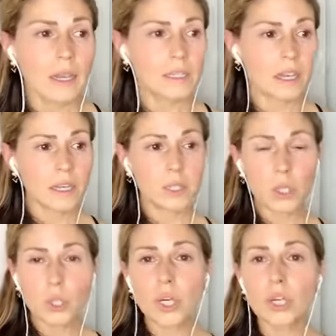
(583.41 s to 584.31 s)
that it
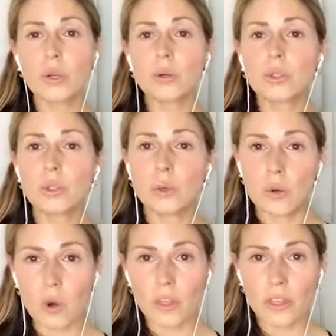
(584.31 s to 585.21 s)
took you to
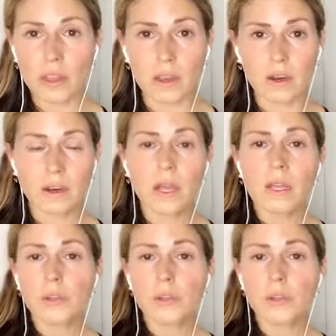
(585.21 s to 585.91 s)
go there,